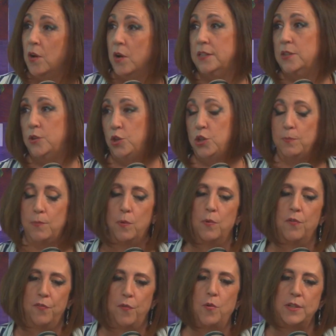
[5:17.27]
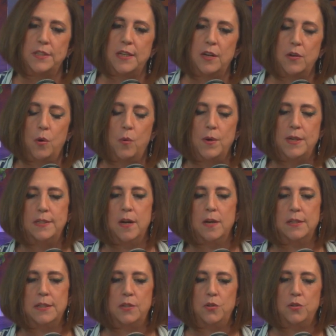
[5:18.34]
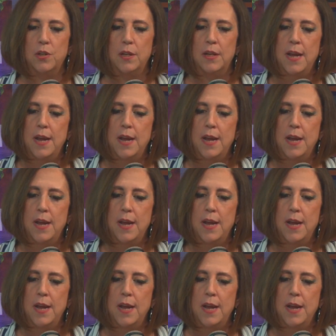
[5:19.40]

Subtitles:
Constitution, but we're focusing on Hawaii's constitution.